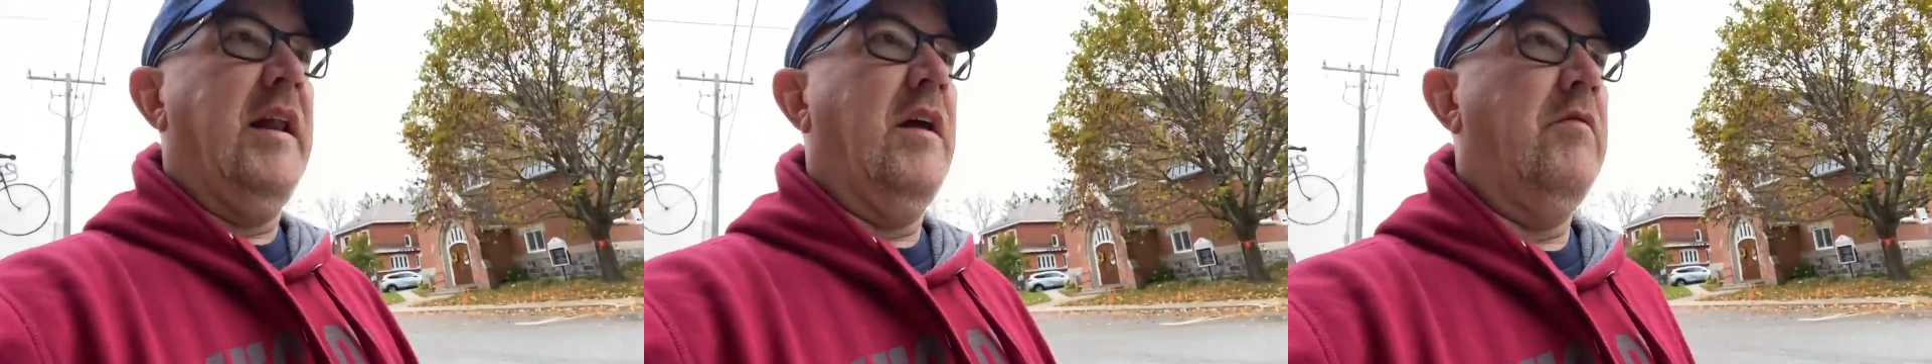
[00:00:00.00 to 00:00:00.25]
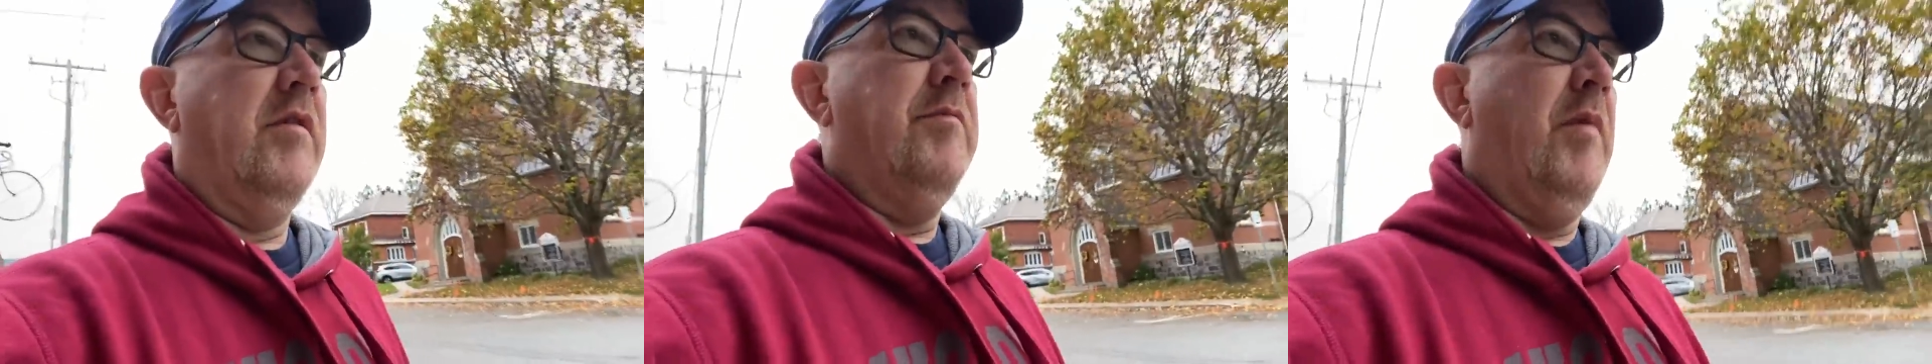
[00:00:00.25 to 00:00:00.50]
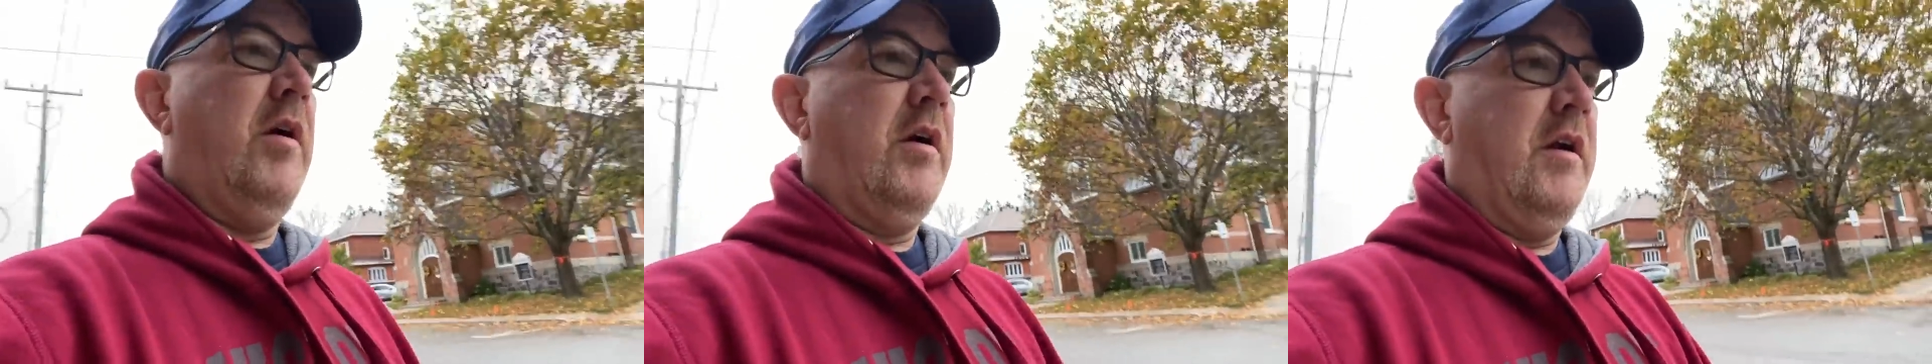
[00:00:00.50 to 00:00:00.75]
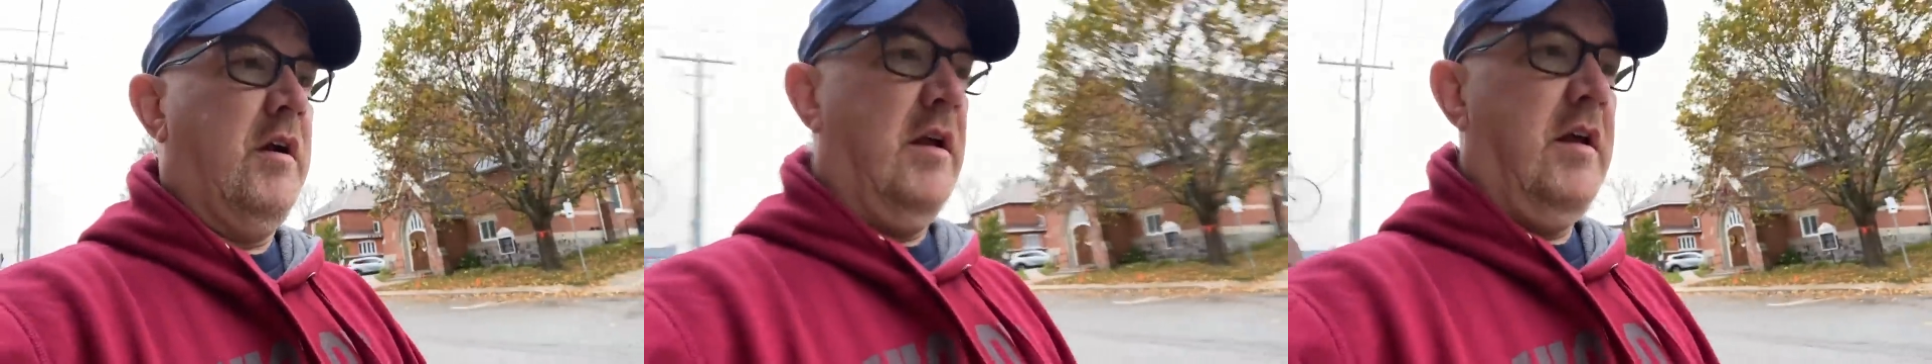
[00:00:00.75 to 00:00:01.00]
out with Mark
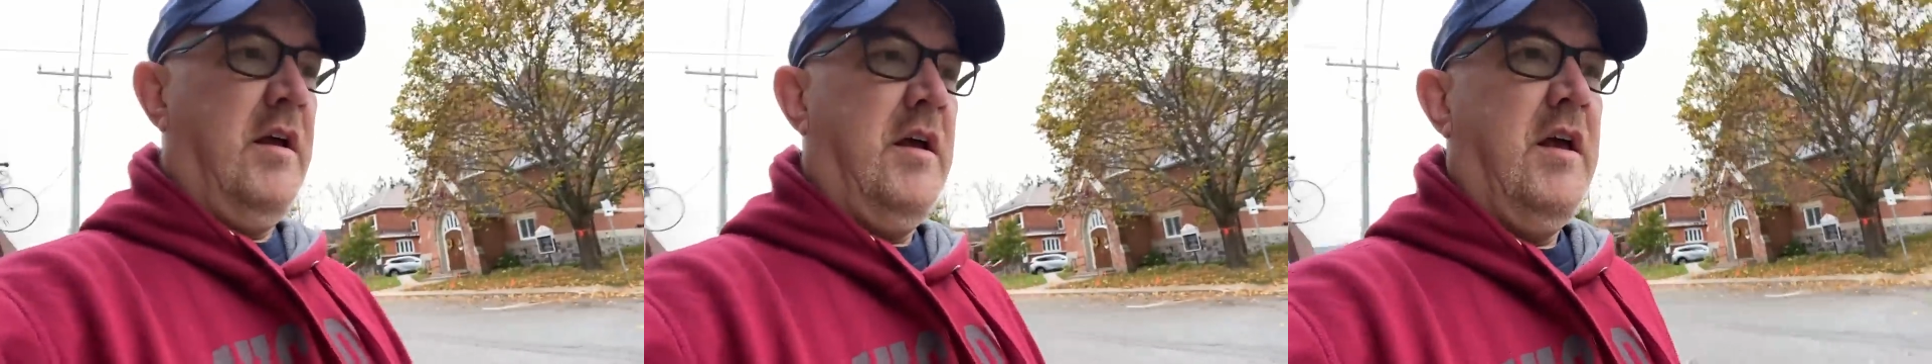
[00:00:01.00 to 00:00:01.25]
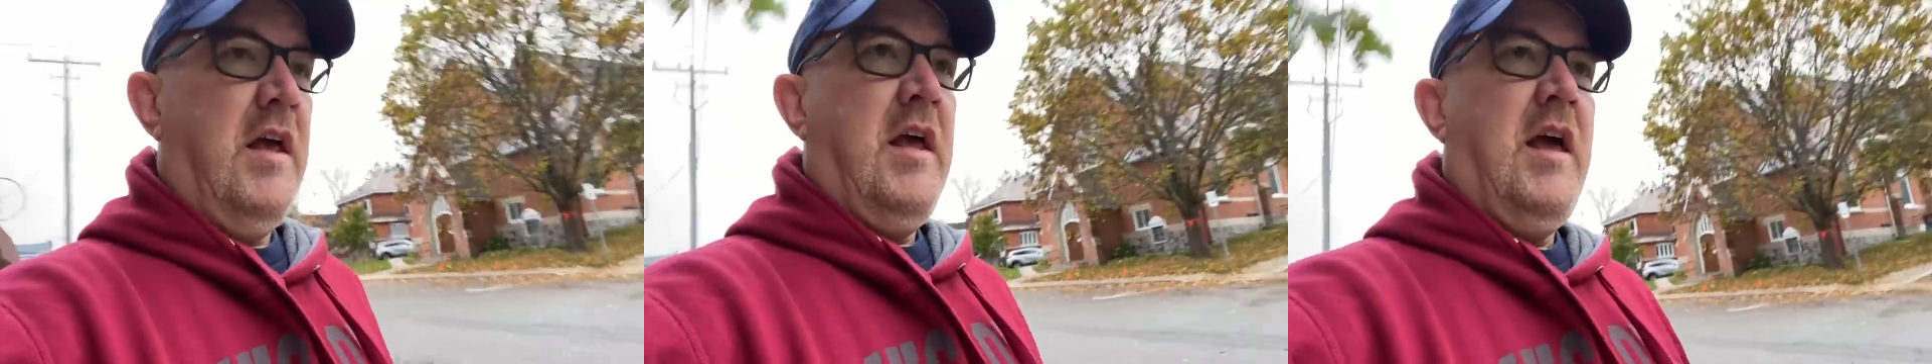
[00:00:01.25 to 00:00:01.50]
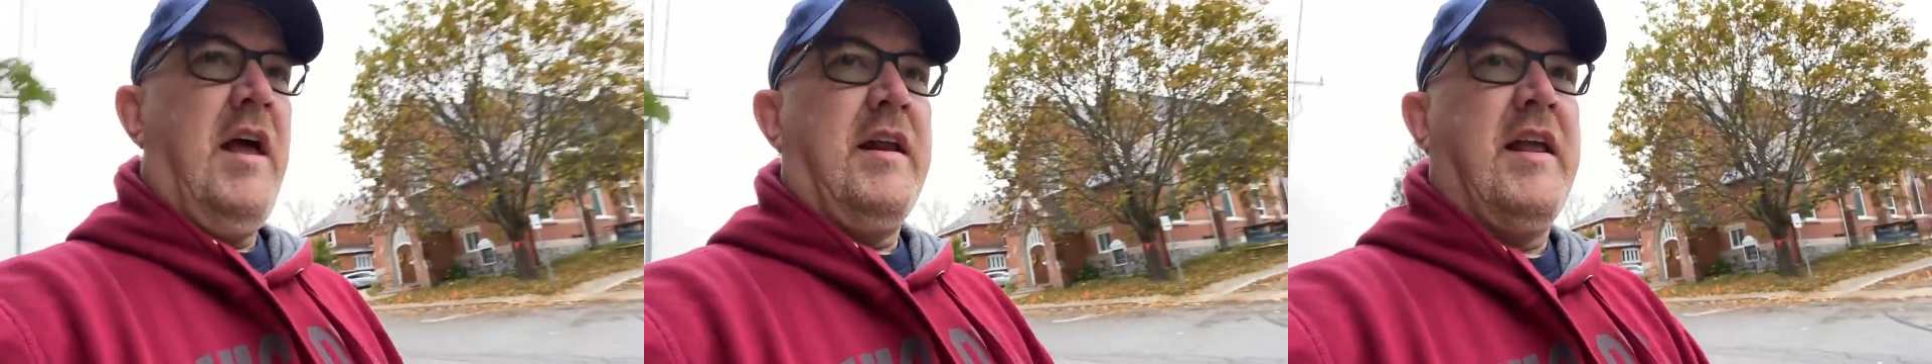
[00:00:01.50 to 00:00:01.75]
and